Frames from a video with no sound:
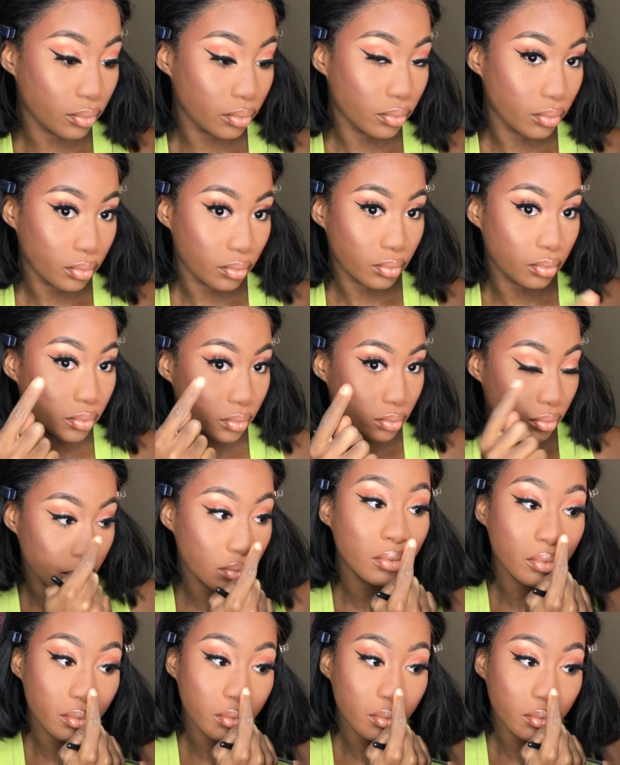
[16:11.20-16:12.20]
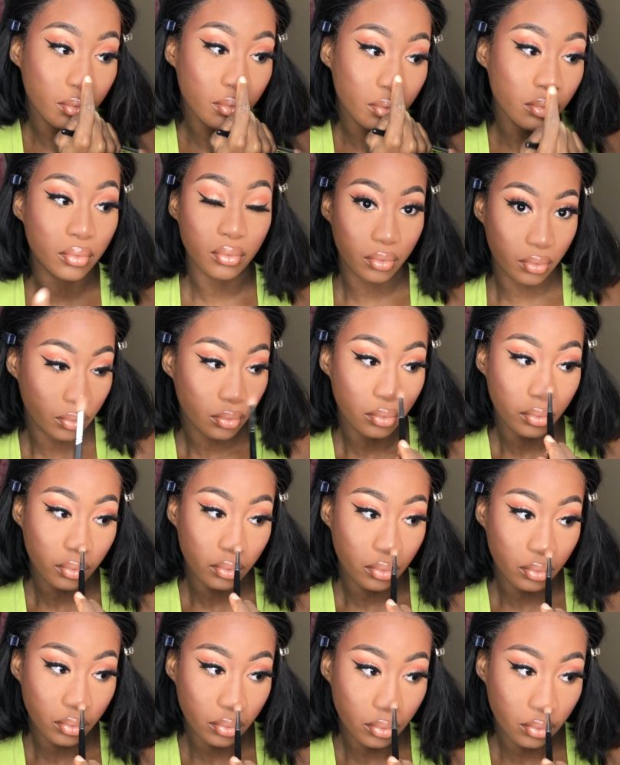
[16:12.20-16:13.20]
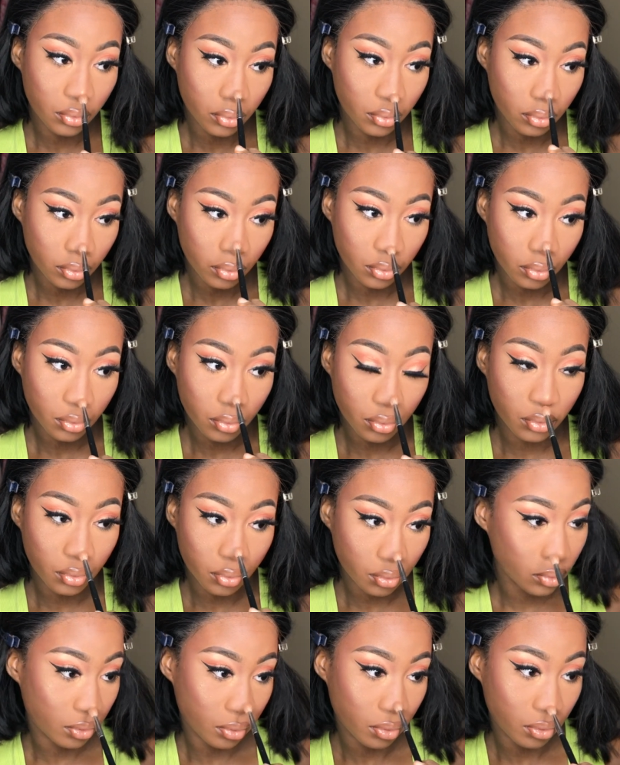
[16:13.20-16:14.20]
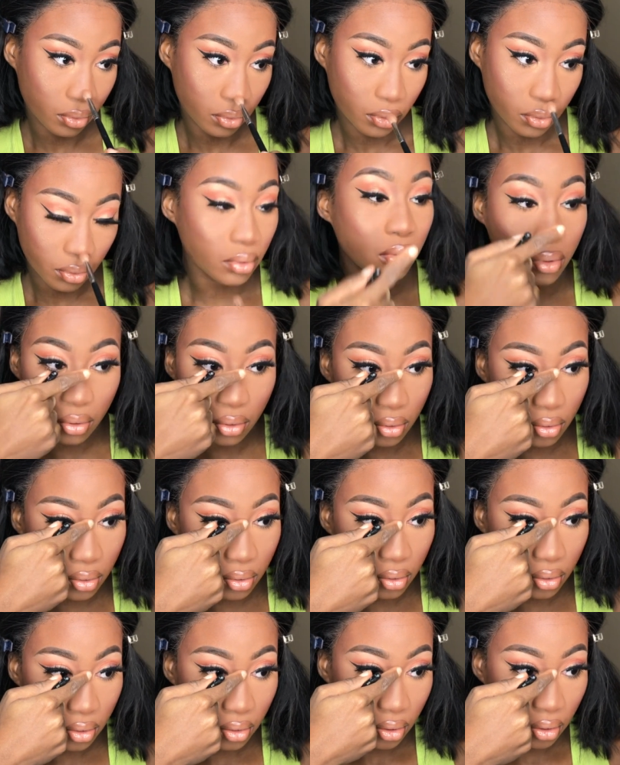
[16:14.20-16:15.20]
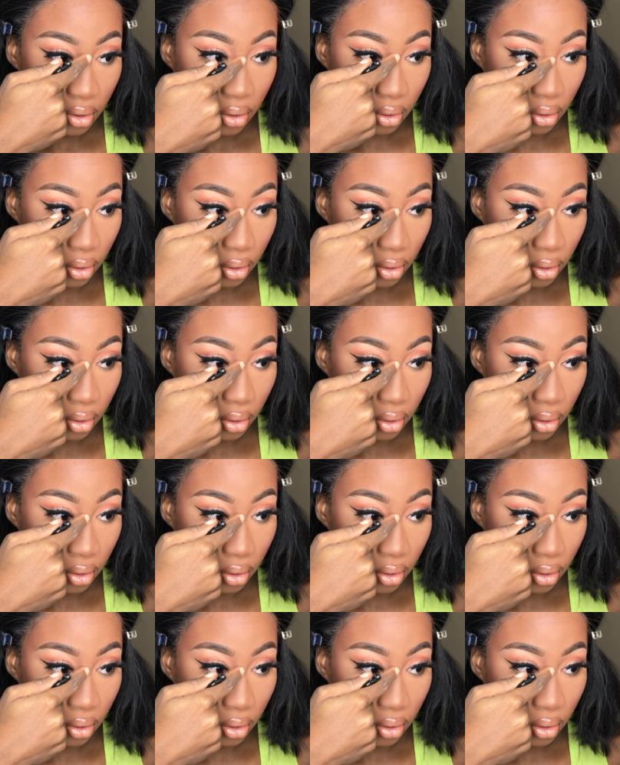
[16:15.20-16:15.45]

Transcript: And I use my finger to apply it on my nose. Then I blend it out with my brush.